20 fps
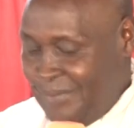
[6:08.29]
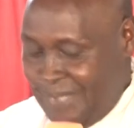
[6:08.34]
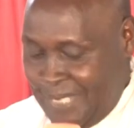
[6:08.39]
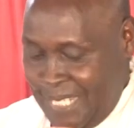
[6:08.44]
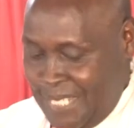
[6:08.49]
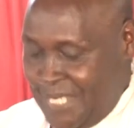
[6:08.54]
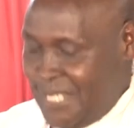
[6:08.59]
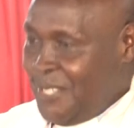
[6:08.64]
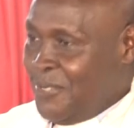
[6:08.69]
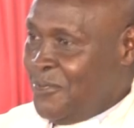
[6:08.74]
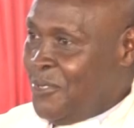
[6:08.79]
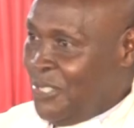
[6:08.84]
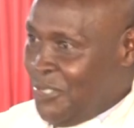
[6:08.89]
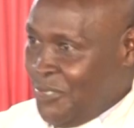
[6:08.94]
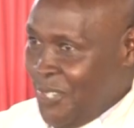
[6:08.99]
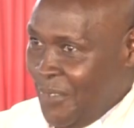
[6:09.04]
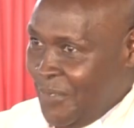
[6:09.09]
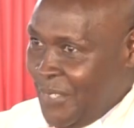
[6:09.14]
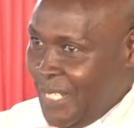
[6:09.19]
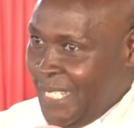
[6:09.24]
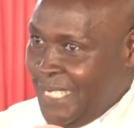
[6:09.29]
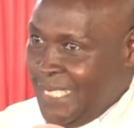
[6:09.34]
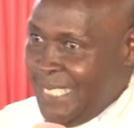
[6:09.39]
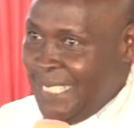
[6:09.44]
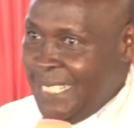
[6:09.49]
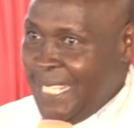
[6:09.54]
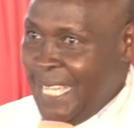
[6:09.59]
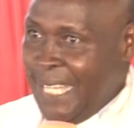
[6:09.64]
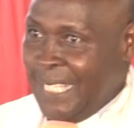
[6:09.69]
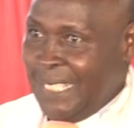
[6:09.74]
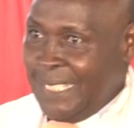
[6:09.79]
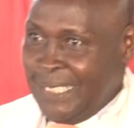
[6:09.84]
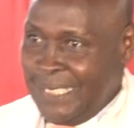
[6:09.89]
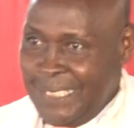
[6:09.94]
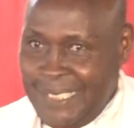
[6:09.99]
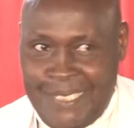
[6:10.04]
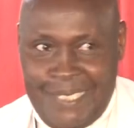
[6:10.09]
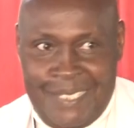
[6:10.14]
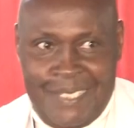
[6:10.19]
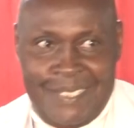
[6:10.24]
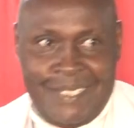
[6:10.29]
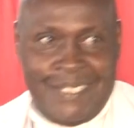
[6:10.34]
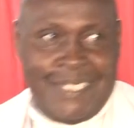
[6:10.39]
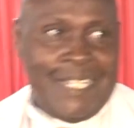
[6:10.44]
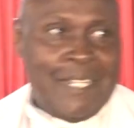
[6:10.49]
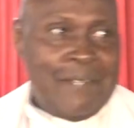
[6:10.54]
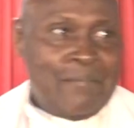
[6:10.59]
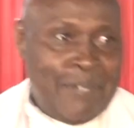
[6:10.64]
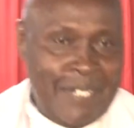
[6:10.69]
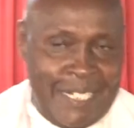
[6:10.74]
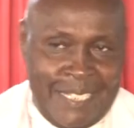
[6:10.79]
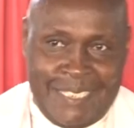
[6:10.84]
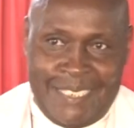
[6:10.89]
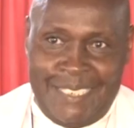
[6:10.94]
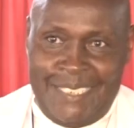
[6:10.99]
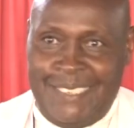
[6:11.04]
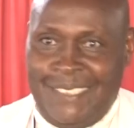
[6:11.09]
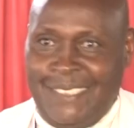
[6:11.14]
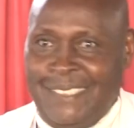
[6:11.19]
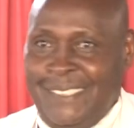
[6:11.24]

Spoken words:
This is what we have learned here. Celebrating.